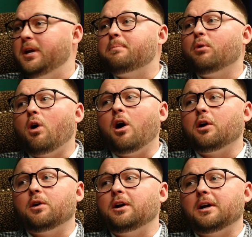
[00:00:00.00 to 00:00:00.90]
People
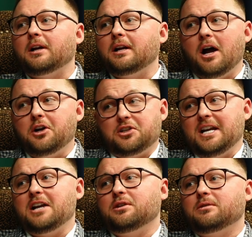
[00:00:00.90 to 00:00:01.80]
aren't going to
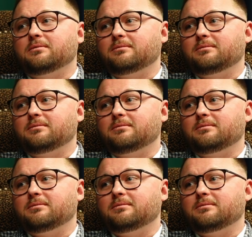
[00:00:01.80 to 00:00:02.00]
understand you.